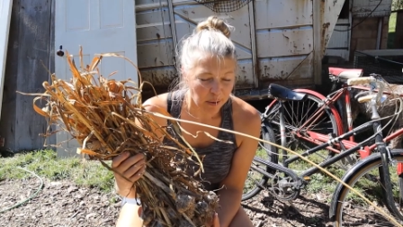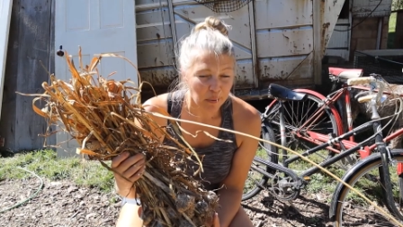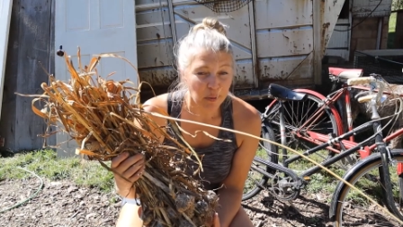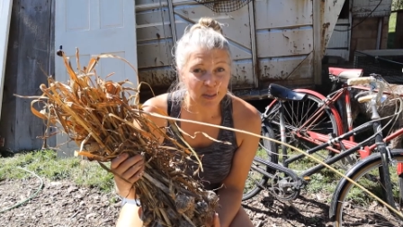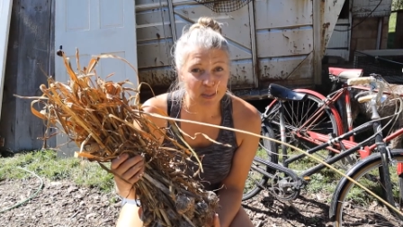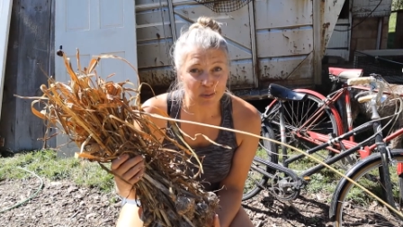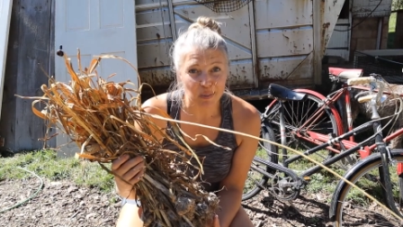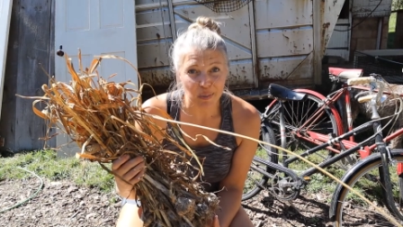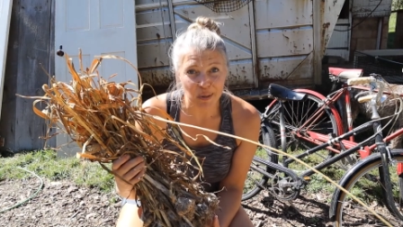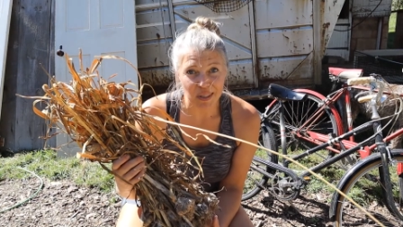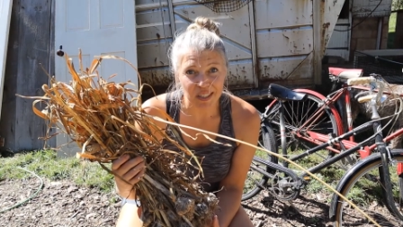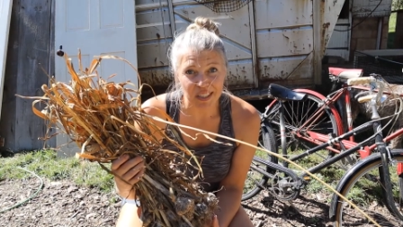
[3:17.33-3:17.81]

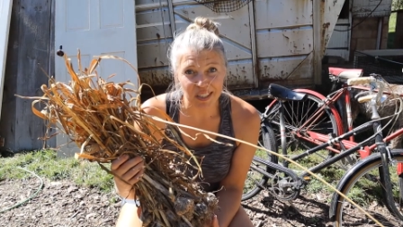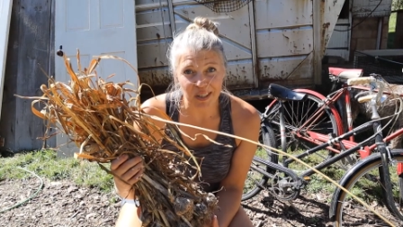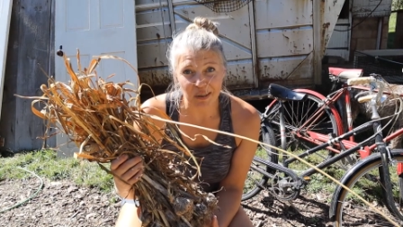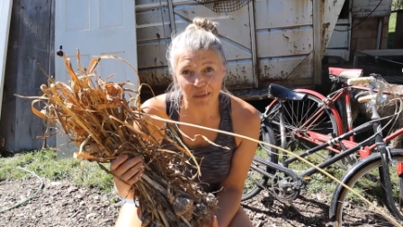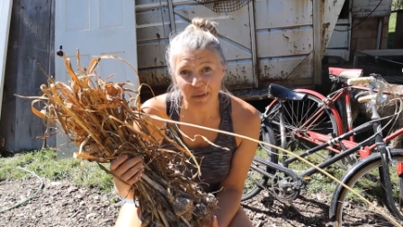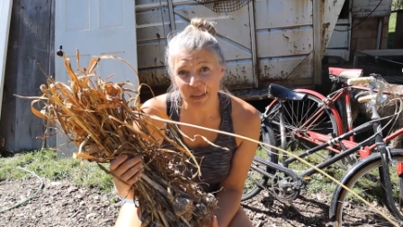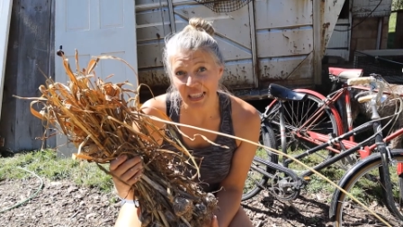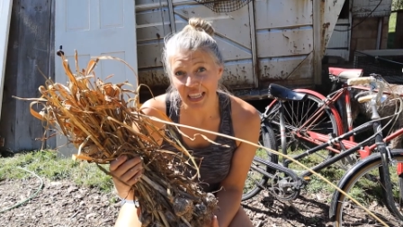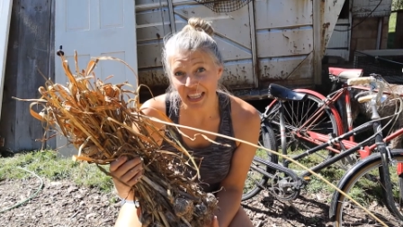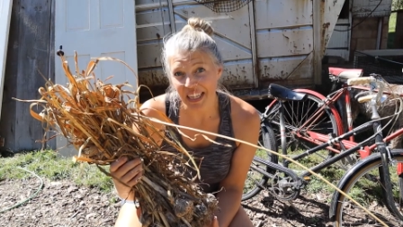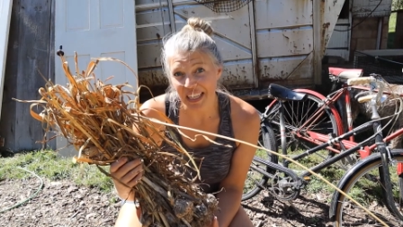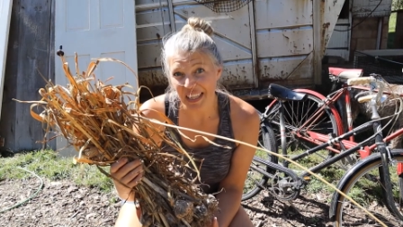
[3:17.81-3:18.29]
was one year
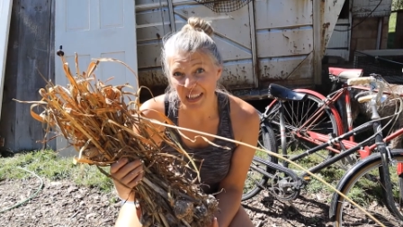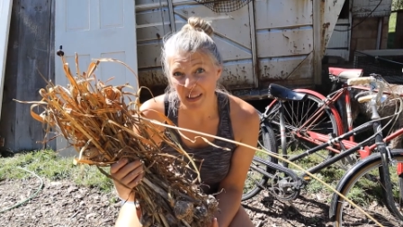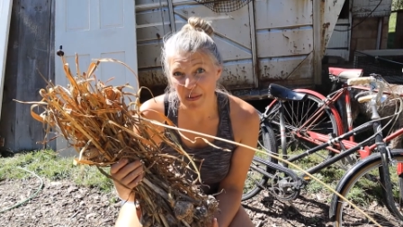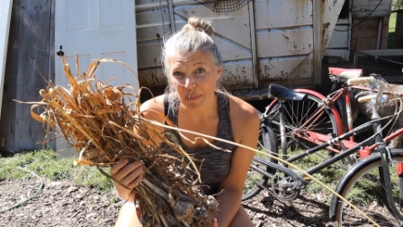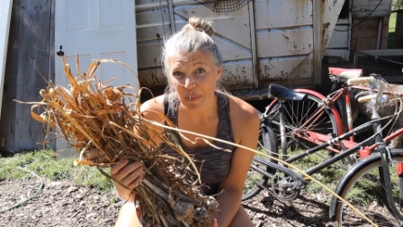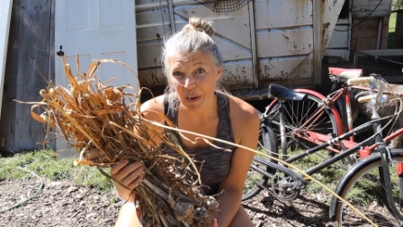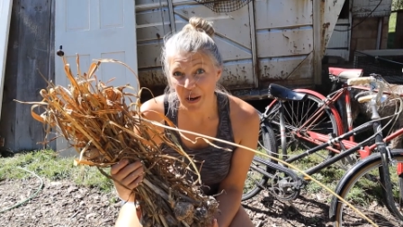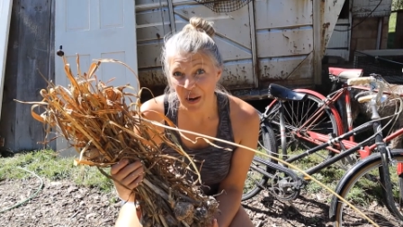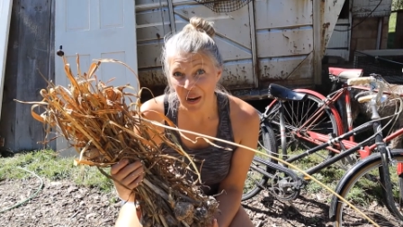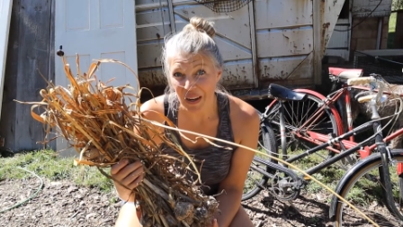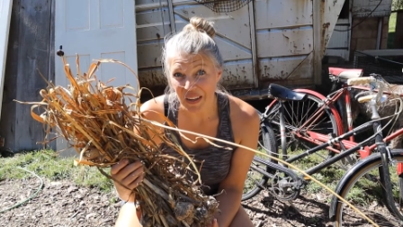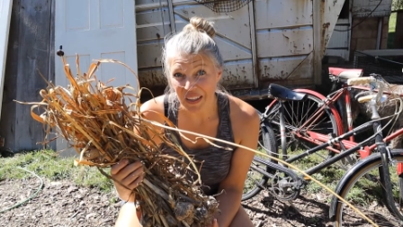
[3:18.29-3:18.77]
we let it in the
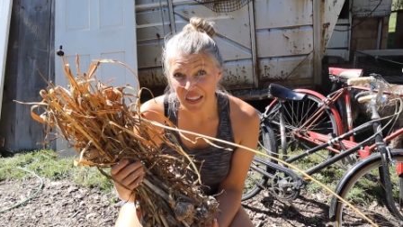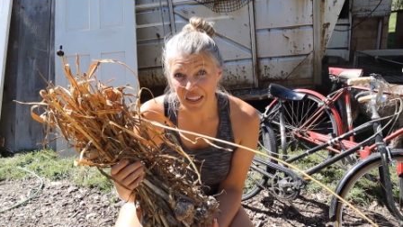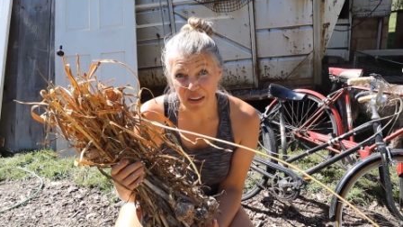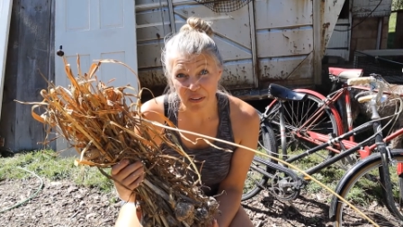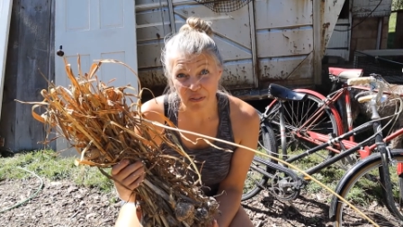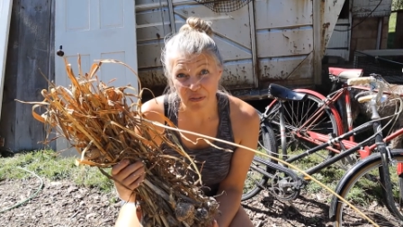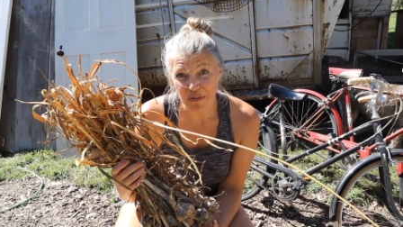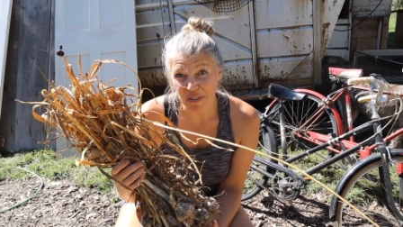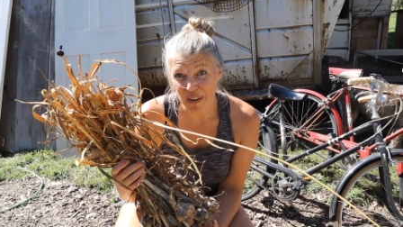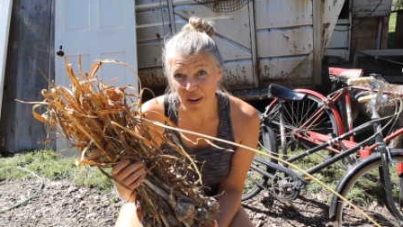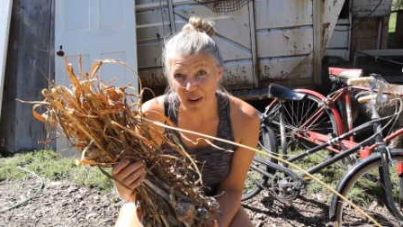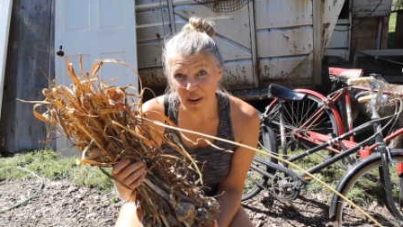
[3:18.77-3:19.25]
barn and it
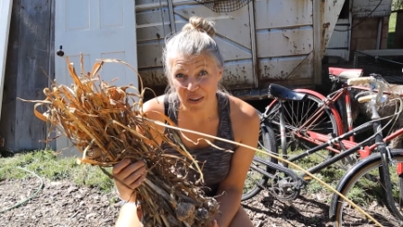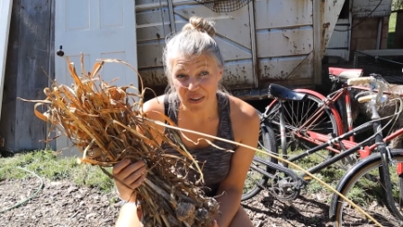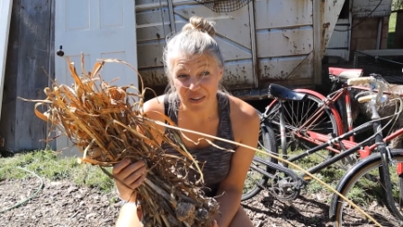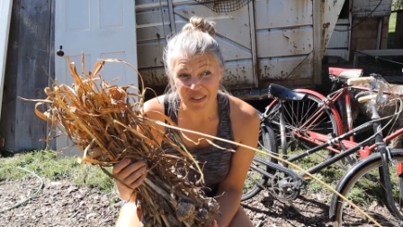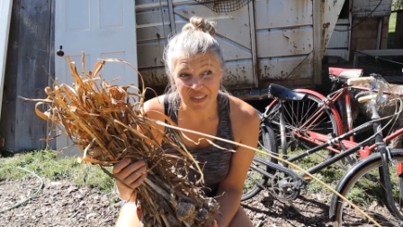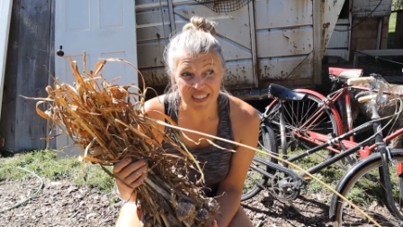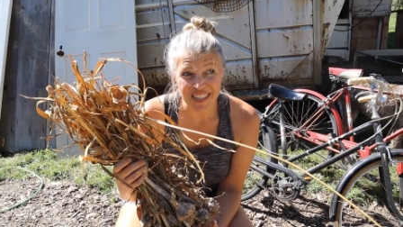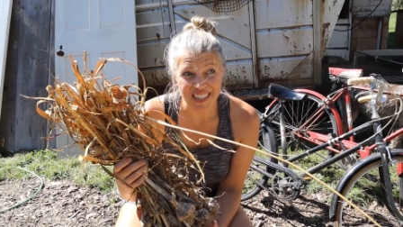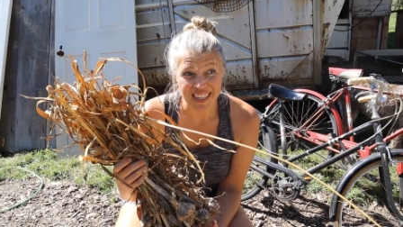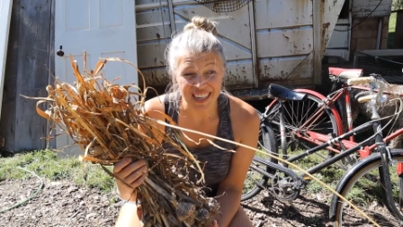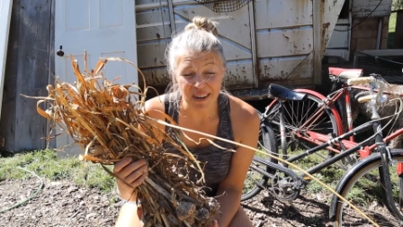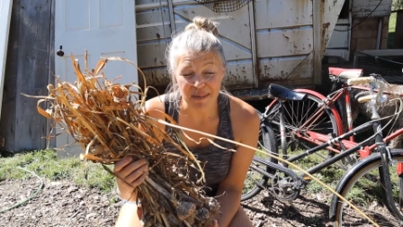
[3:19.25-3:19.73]

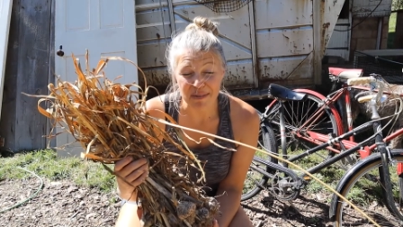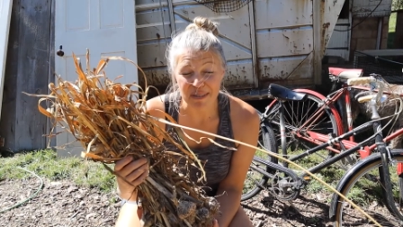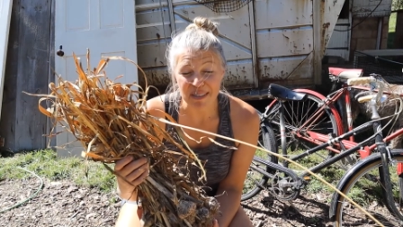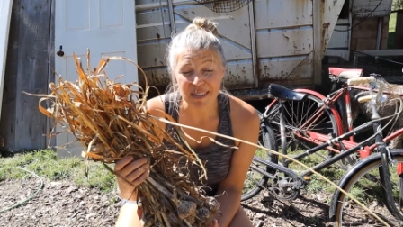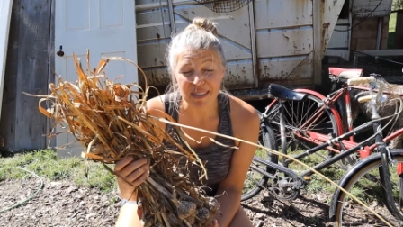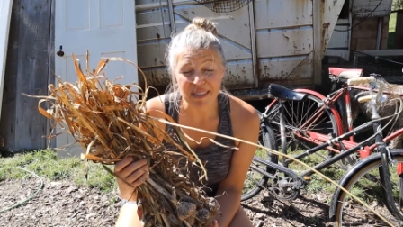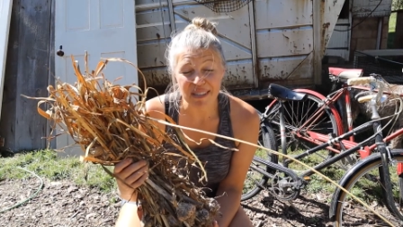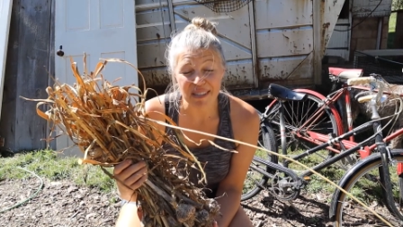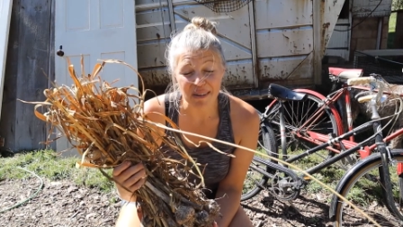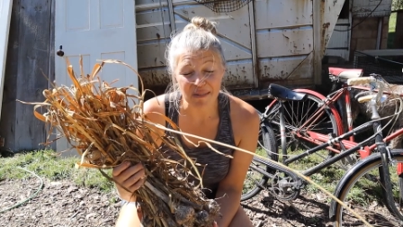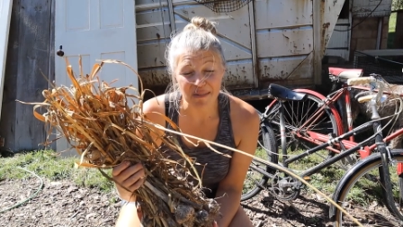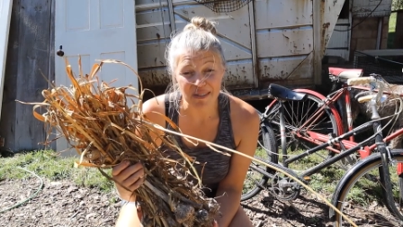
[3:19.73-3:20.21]
froze and I was
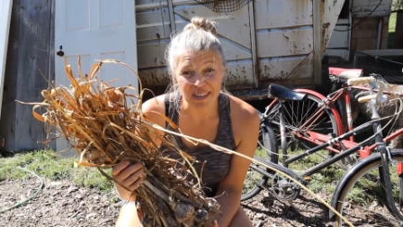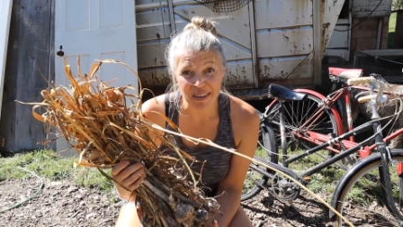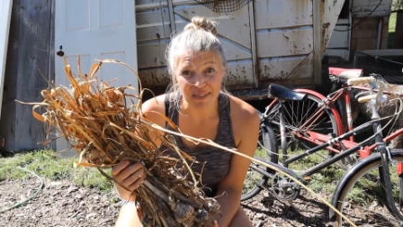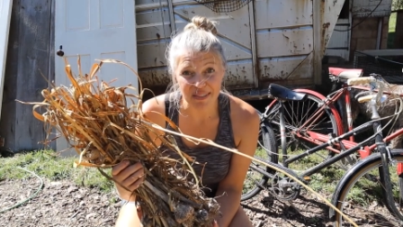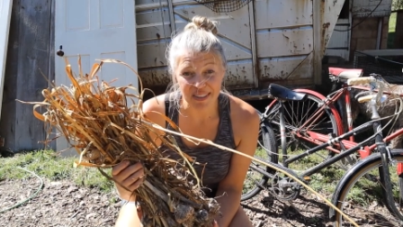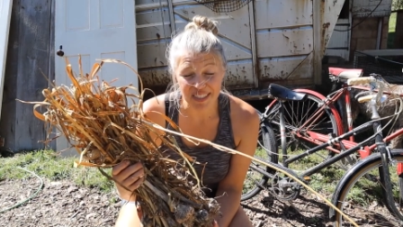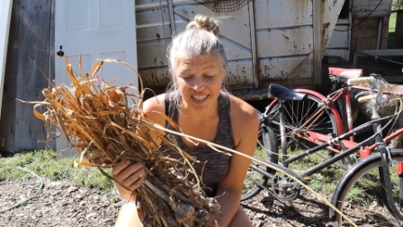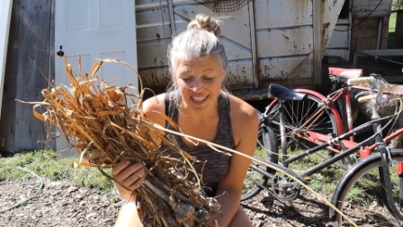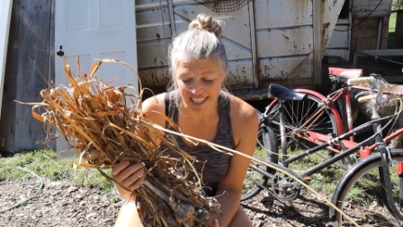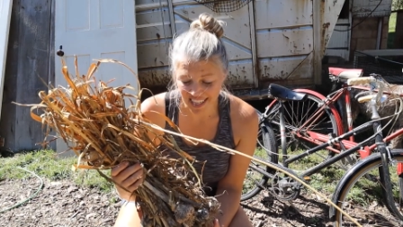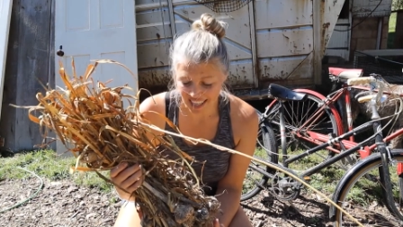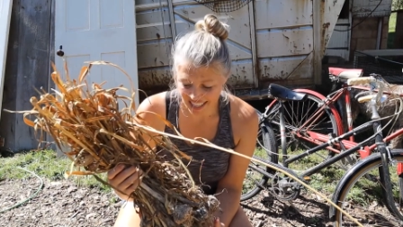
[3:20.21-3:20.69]
so
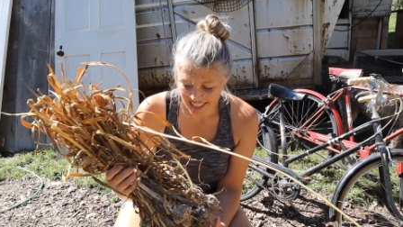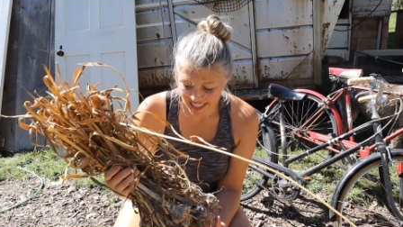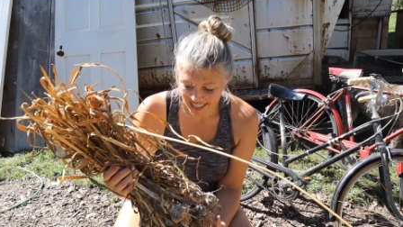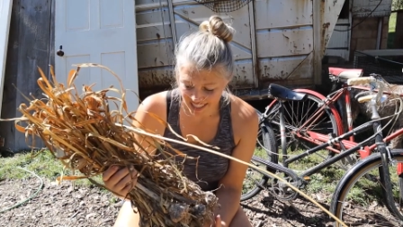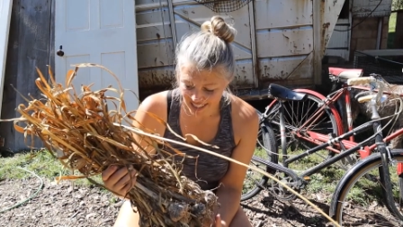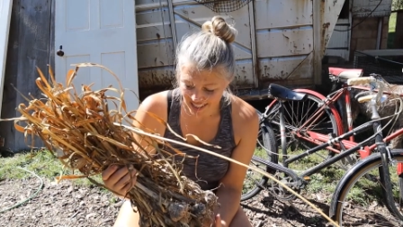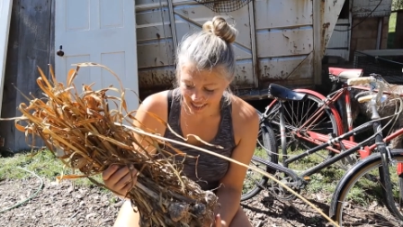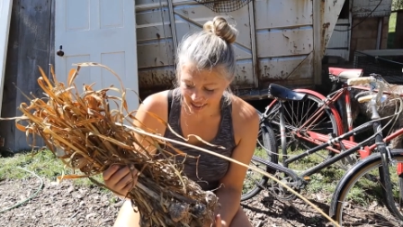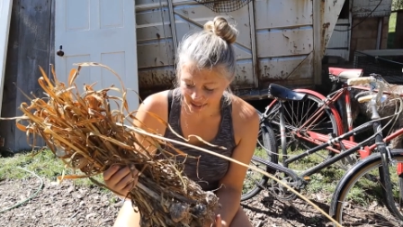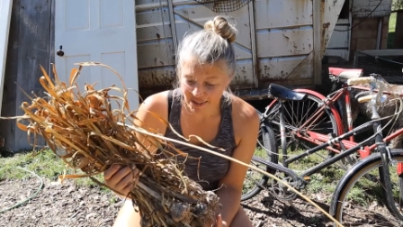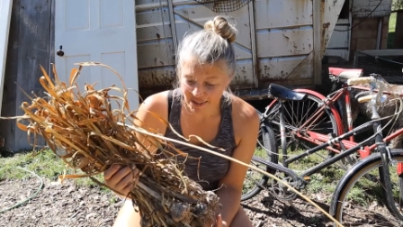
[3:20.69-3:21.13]
devastated. So